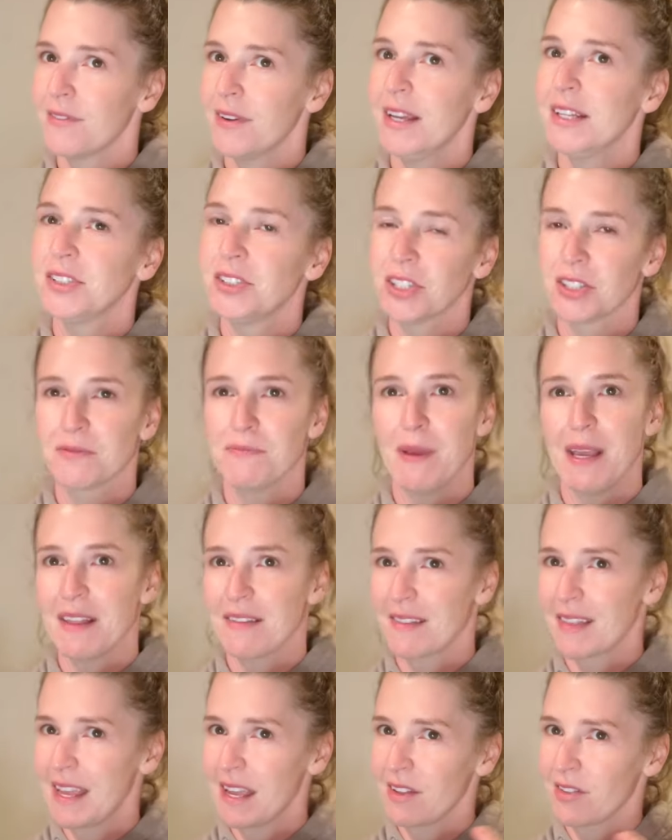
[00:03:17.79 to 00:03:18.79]
It just makes
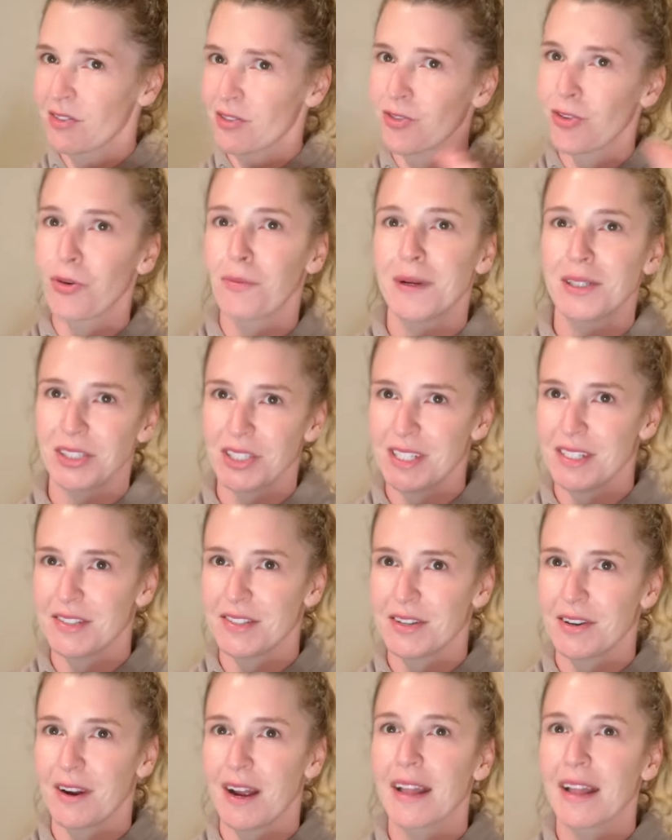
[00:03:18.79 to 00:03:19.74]
things so much easier.